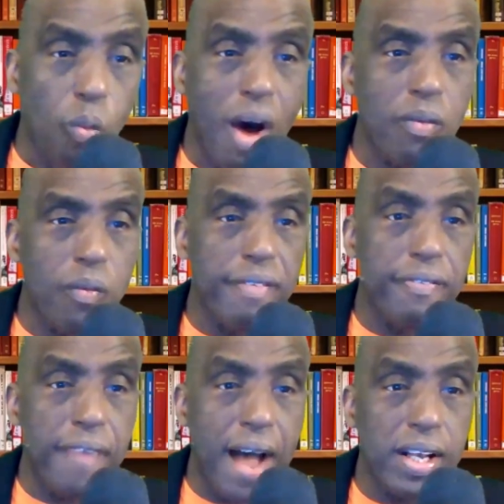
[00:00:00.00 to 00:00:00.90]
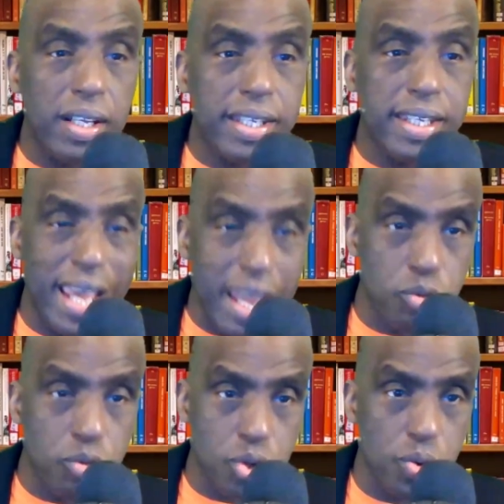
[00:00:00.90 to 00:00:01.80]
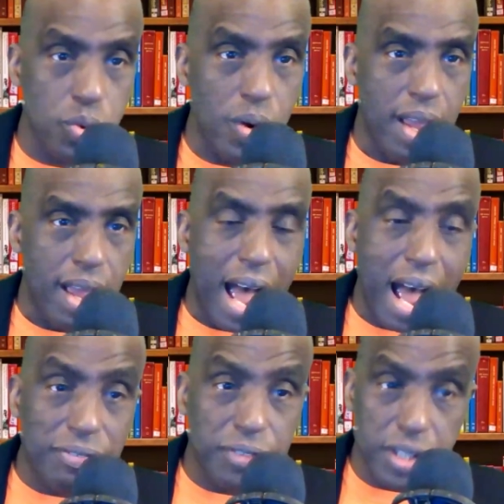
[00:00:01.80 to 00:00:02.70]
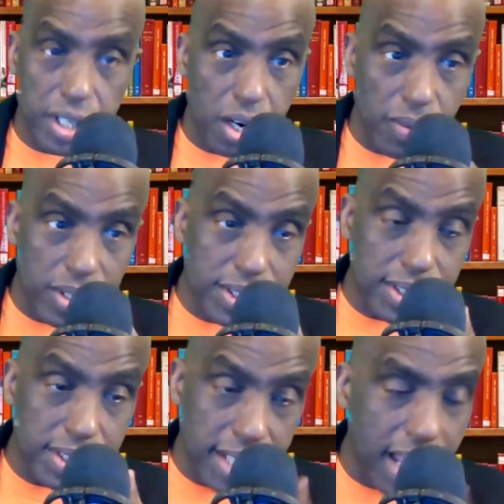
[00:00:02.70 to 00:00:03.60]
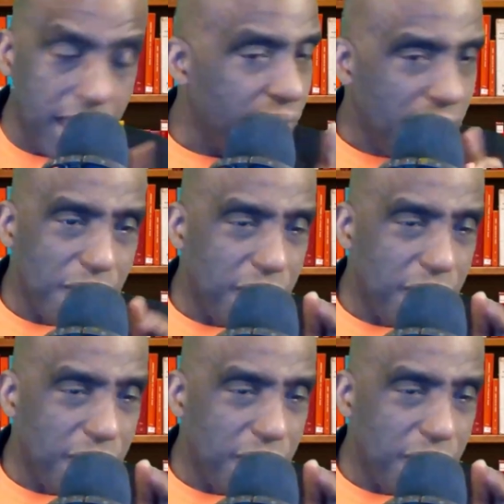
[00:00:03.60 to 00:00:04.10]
what we finally came to after the hearings today.